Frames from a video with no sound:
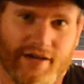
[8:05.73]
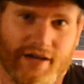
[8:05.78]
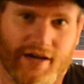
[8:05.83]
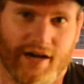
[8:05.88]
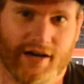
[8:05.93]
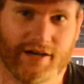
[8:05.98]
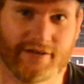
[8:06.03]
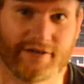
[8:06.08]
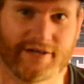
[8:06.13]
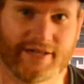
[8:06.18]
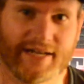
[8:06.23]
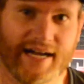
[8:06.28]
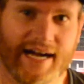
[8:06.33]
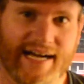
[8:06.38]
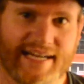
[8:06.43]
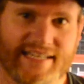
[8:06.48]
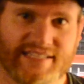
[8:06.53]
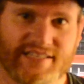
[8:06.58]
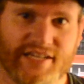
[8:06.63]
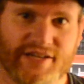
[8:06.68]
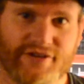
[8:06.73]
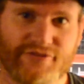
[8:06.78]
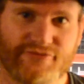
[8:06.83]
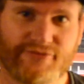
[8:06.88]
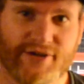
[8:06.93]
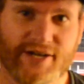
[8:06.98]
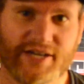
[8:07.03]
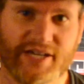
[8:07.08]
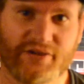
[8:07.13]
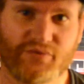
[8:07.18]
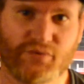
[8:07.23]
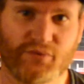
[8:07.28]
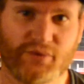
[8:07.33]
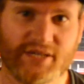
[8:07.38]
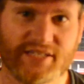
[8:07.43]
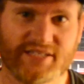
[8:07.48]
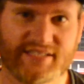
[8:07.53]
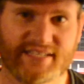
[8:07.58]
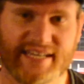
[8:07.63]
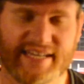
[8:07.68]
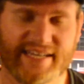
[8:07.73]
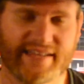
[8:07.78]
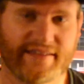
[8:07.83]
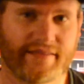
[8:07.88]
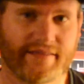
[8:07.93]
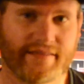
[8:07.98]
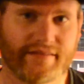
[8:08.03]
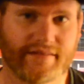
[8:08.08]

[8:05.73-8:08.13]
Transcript: other guys that are running 1/10